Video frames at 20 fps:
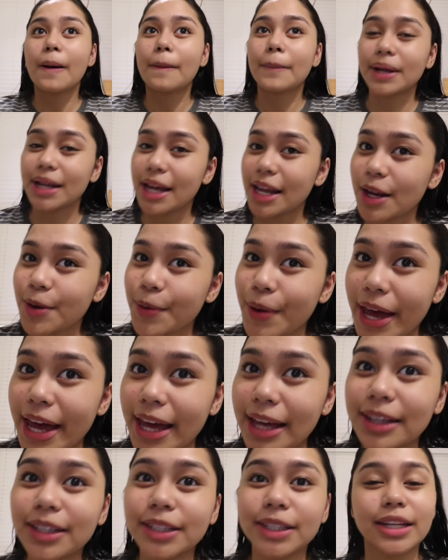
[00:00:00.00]
But
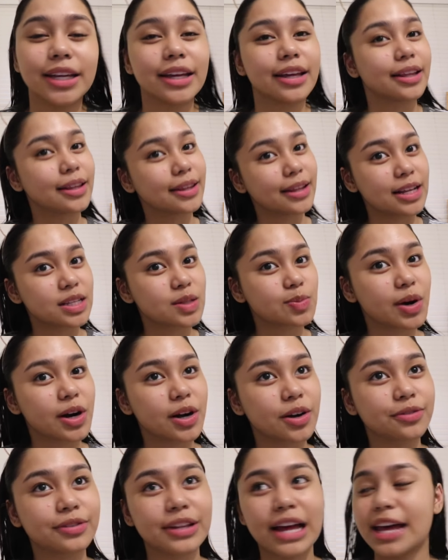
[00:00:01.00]
anyway, that's
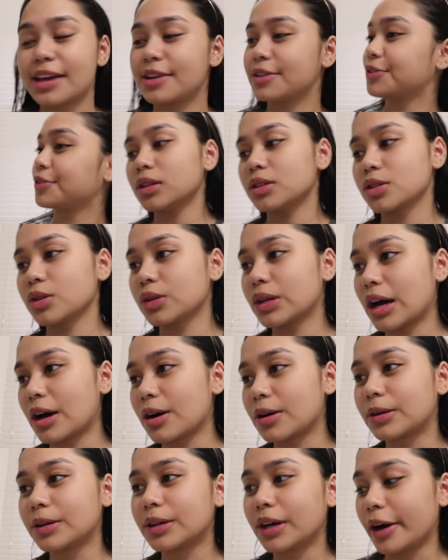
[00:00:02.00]
part of life. So
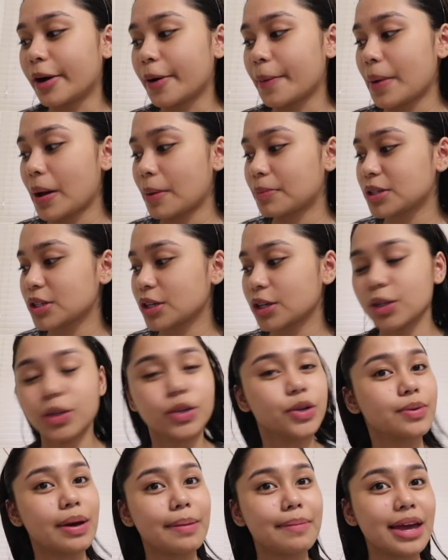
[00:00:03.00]
now I'm just gonna
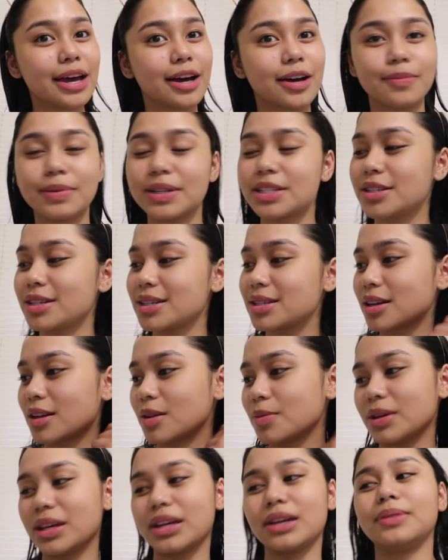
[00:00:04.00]
do my makeup. It's just
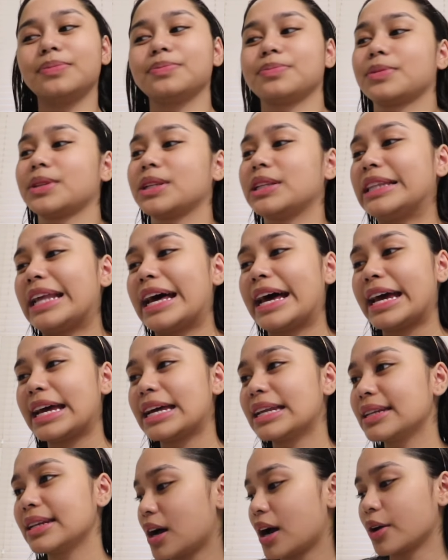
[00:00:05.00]
gonna be
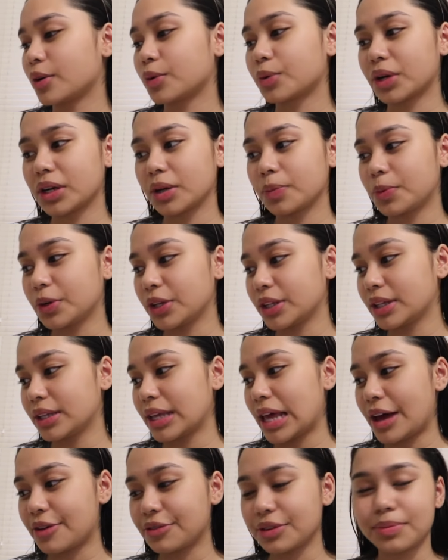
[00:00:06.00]
light. I don't want to put
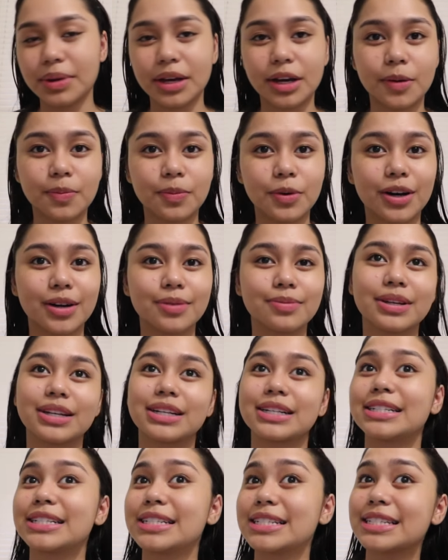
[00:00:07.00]
heavy makeup on
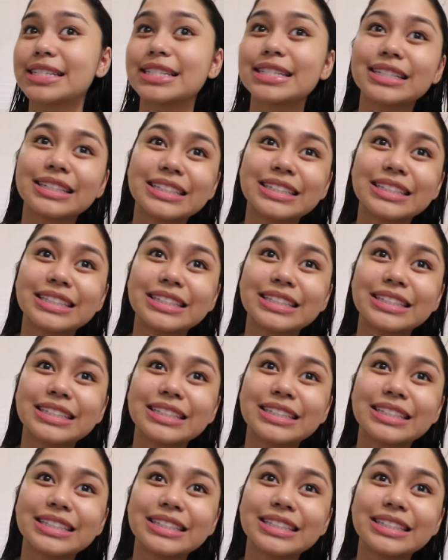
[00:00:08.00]
because